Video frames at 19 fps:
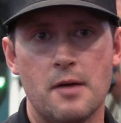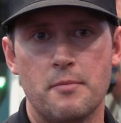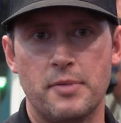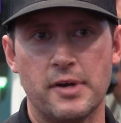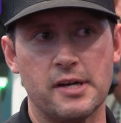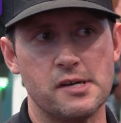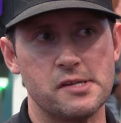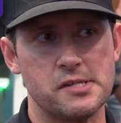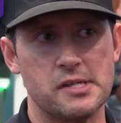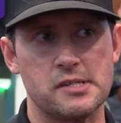
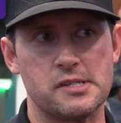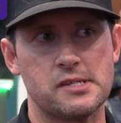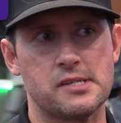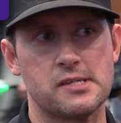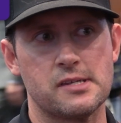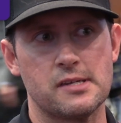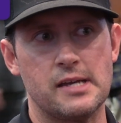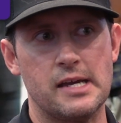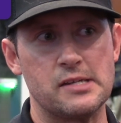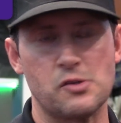because
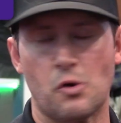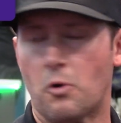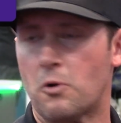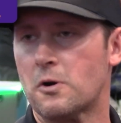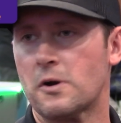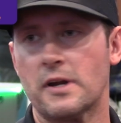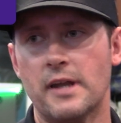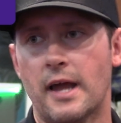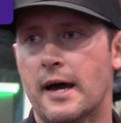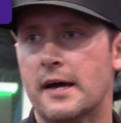it's
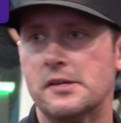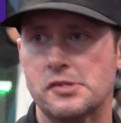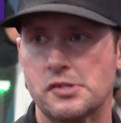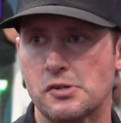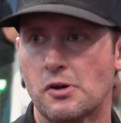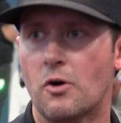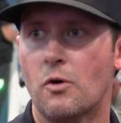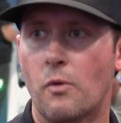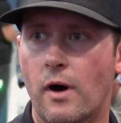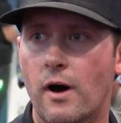organized
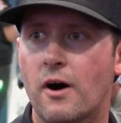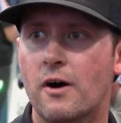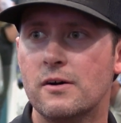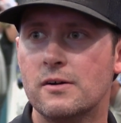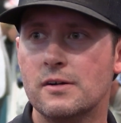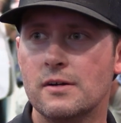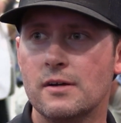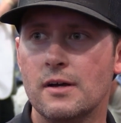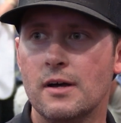so well.